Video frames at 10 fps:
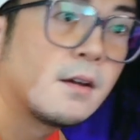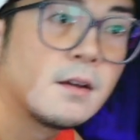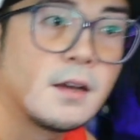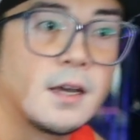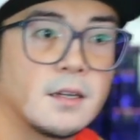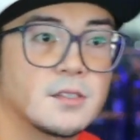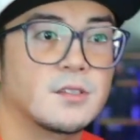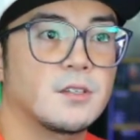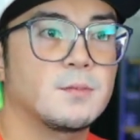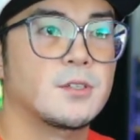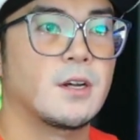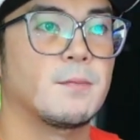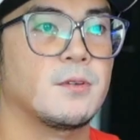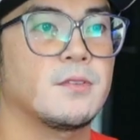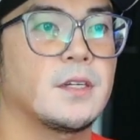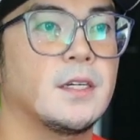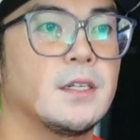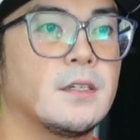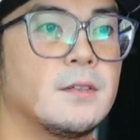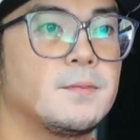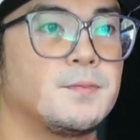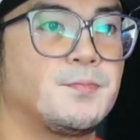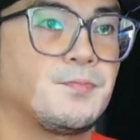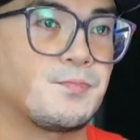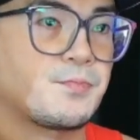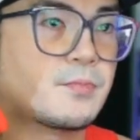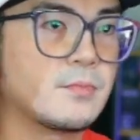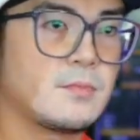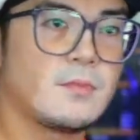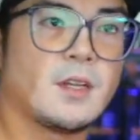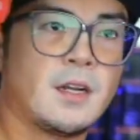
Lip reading: and a sternum strap over here. And